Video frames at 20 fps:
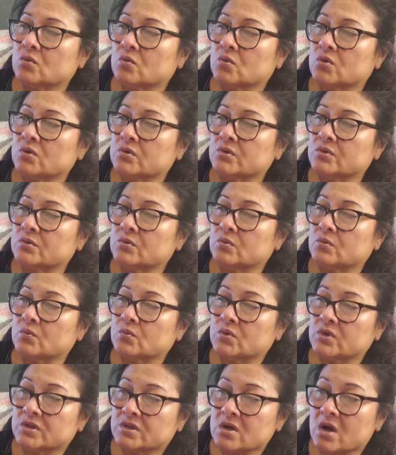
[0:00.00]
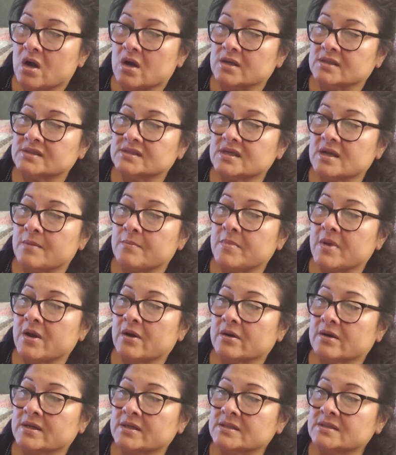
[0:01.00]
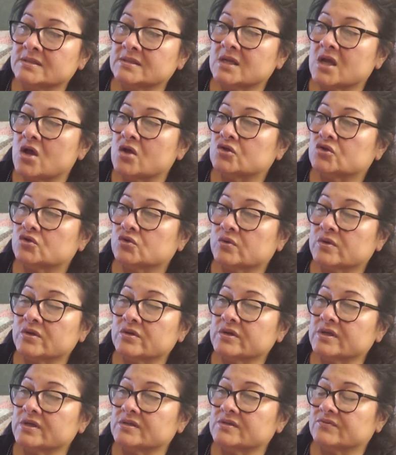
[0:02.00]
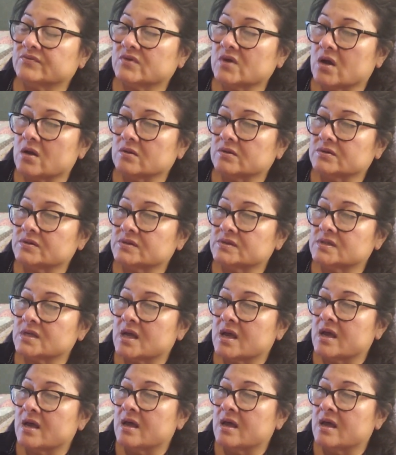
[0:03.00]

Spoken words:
would cost Americans trillions of dollars.